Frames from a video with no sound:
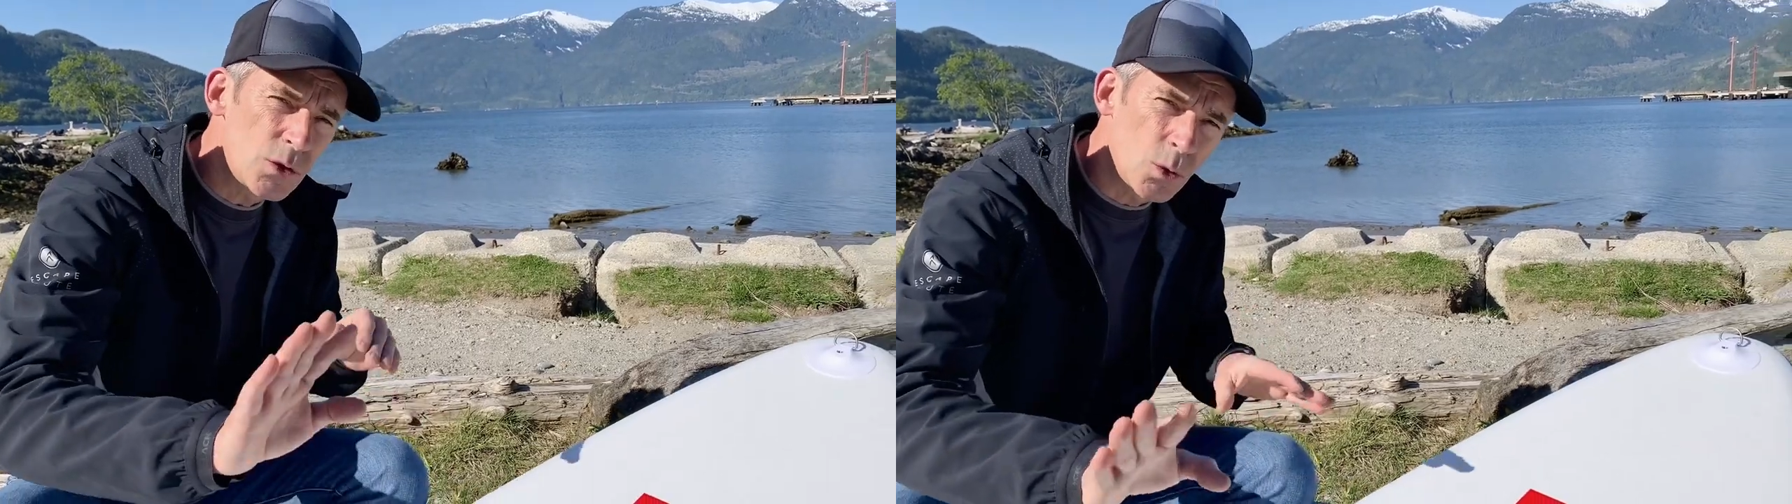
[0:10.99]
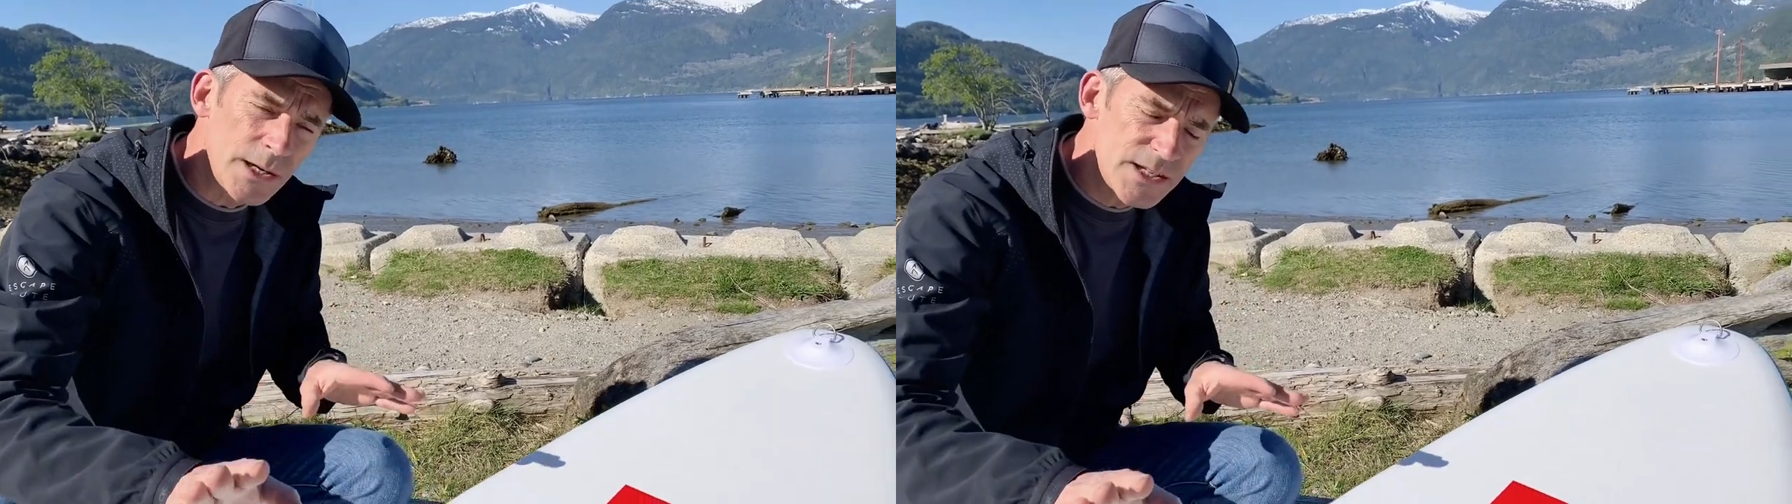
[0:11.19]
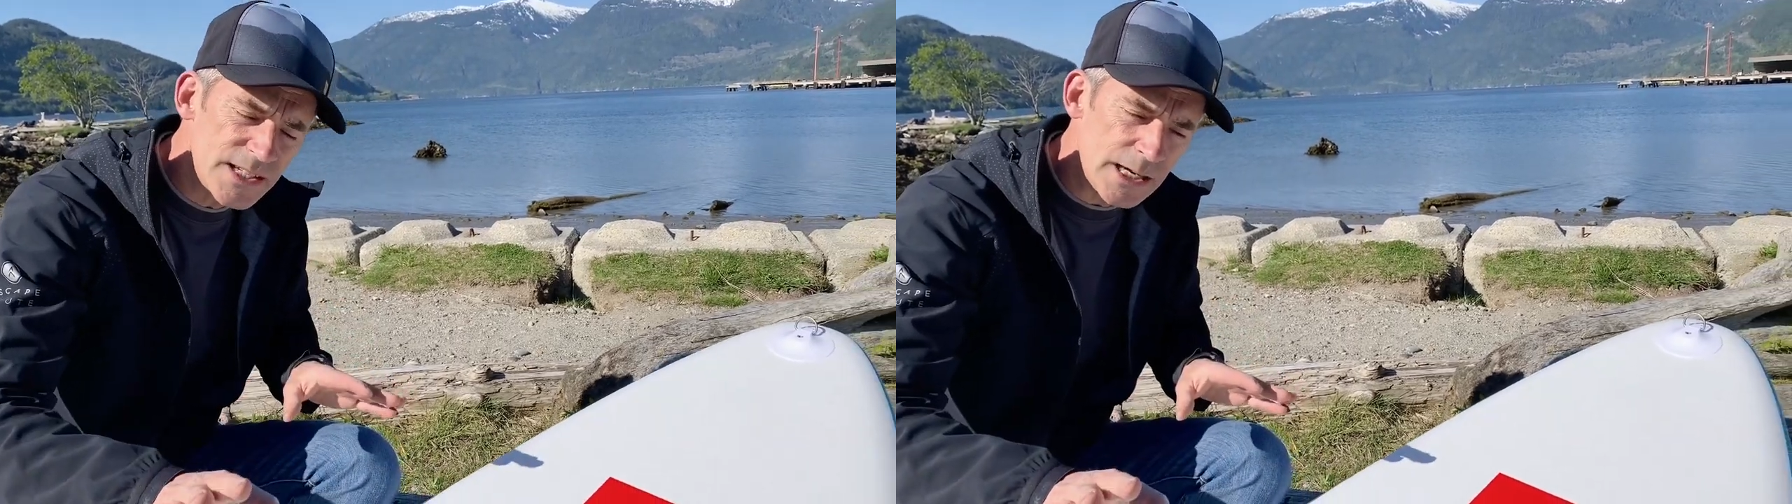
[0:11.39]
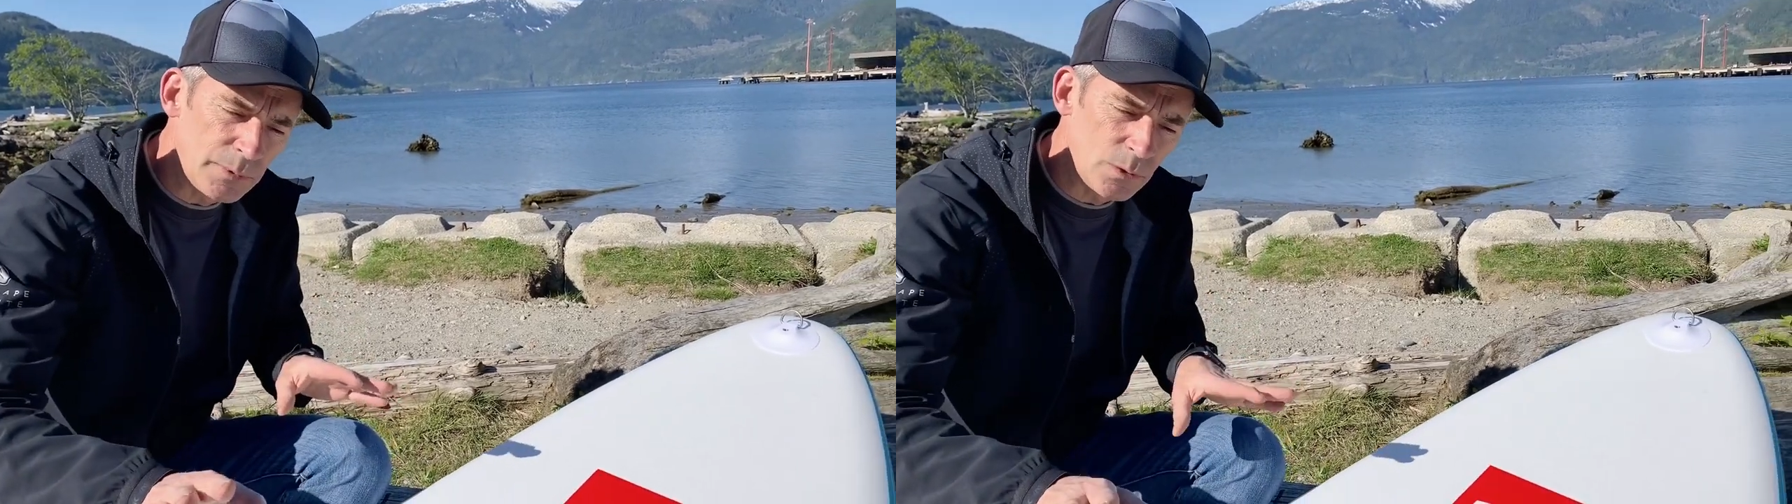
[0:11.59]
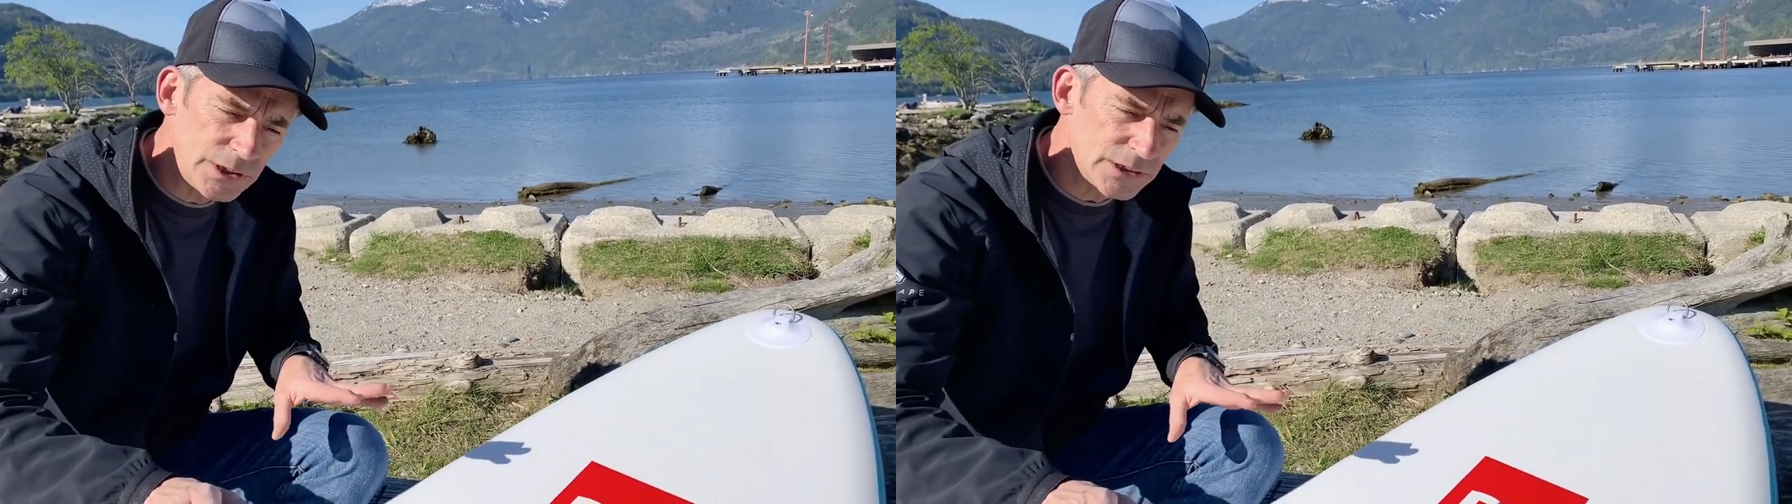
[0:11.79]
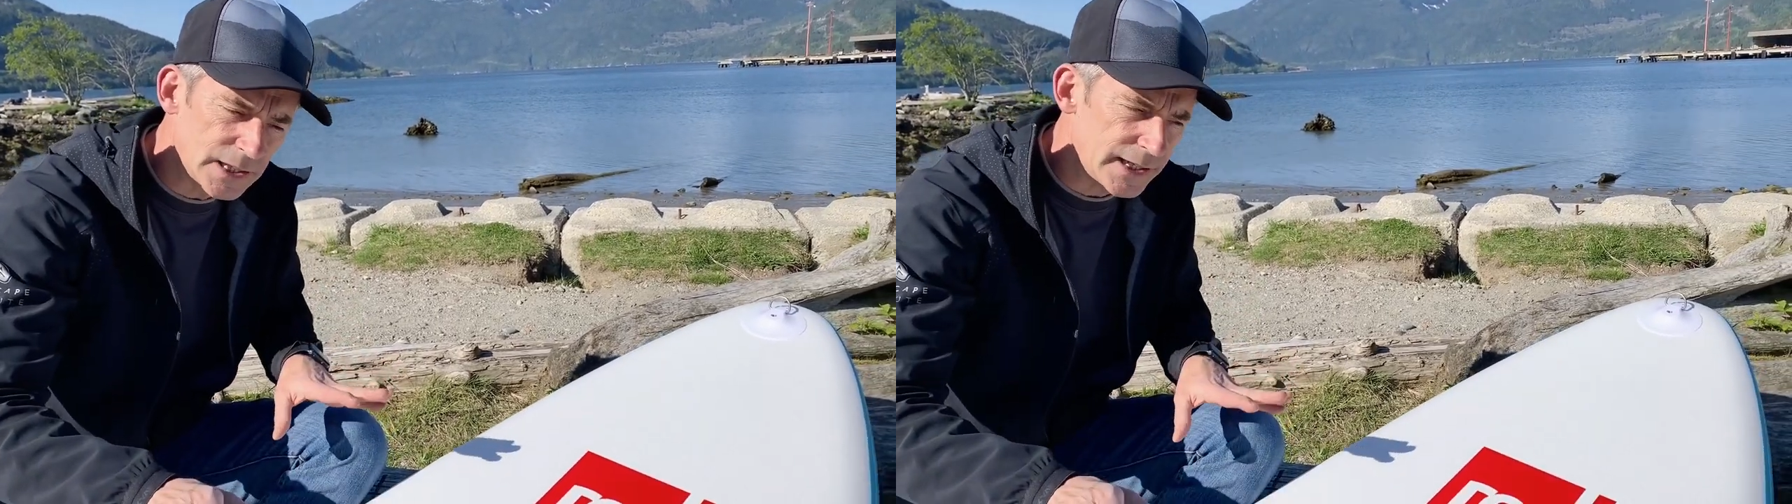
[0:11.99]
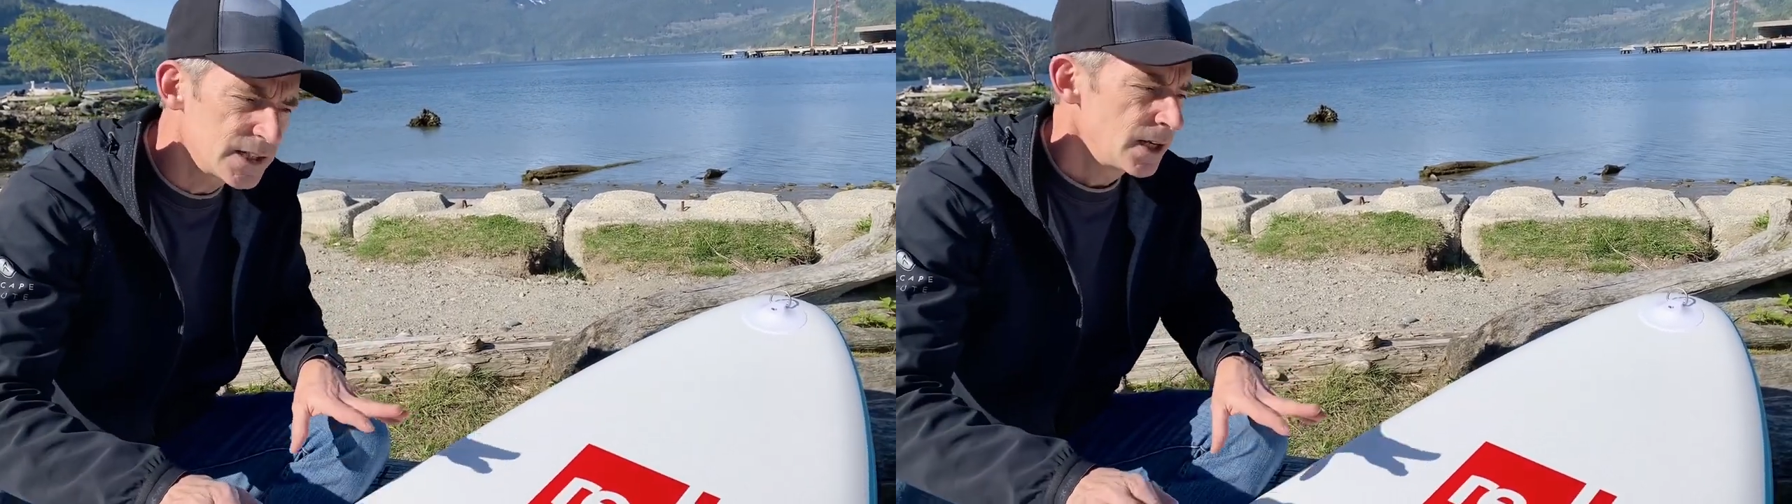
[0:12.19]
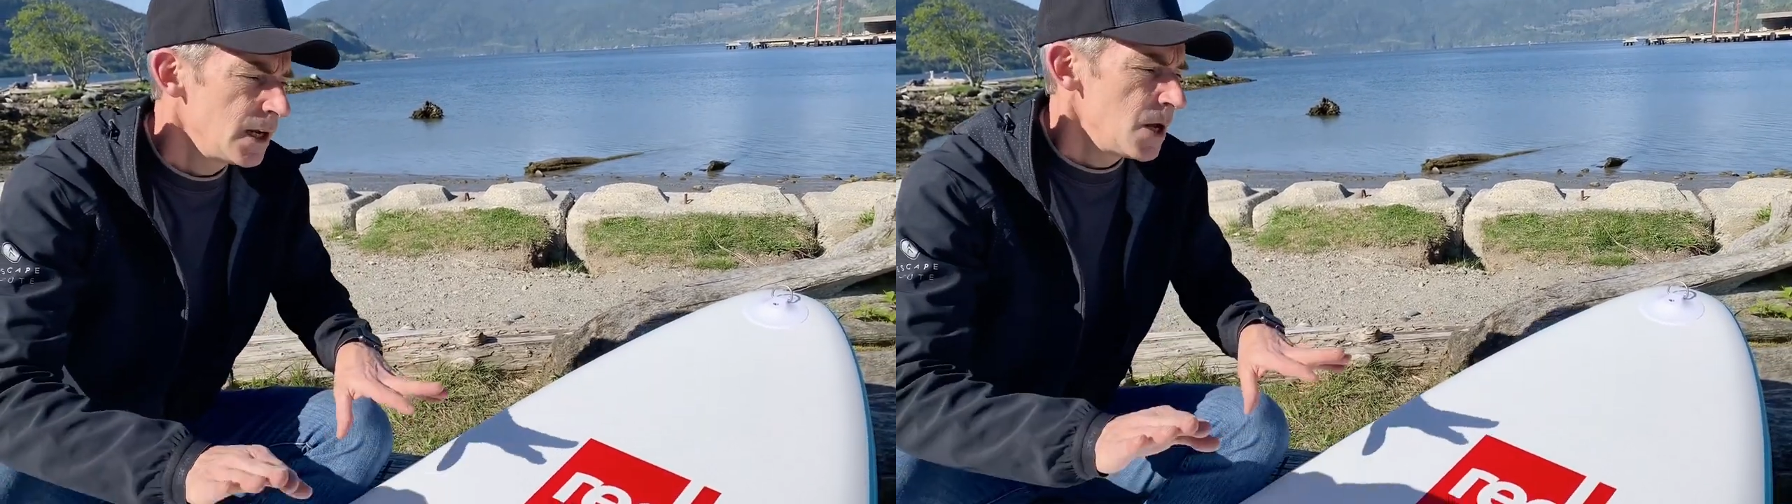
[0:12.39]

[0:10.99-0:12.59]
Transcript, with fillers: so quite stable, which is nice.